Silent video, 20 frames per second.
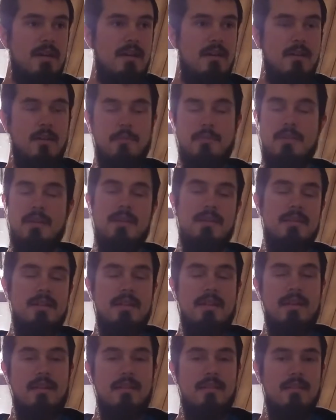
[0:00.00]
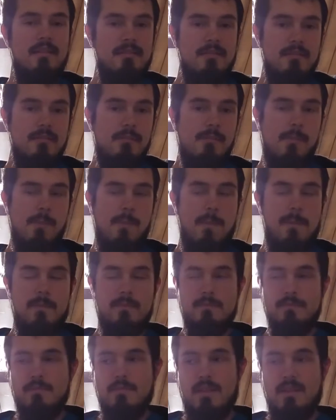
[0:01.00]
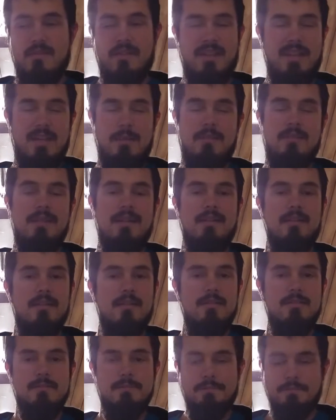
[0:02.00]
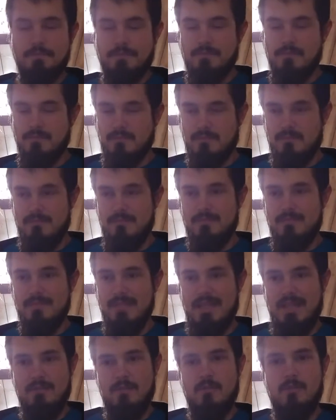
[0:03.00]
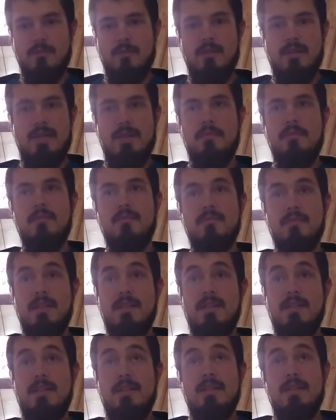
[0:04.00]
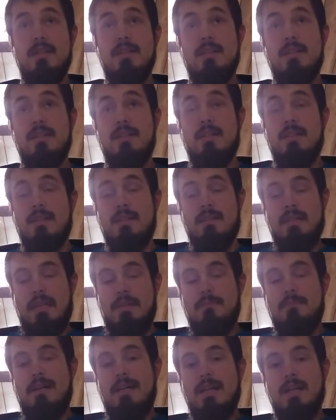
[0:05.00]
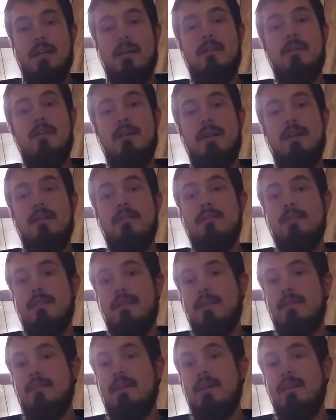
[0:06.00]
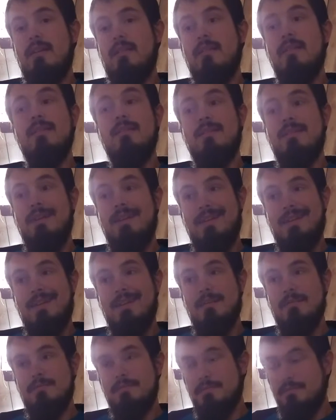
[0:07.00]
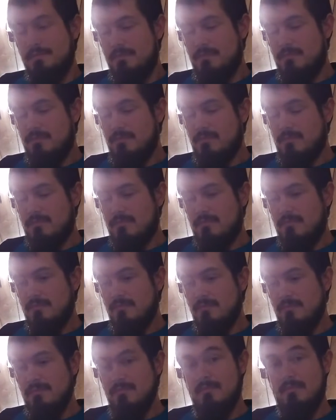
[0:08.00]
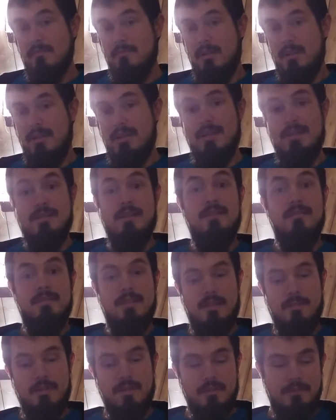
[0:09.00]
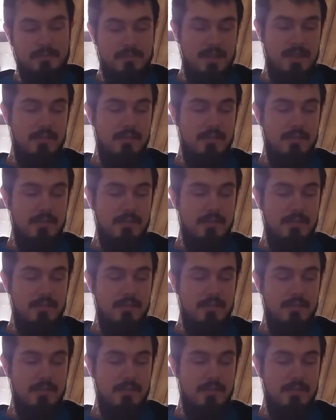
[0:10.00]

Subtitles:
I hope to get that out of this if I keep it that long. I have a horrible habit of buying a car, getting really excited, and then selling it. But that's off topic.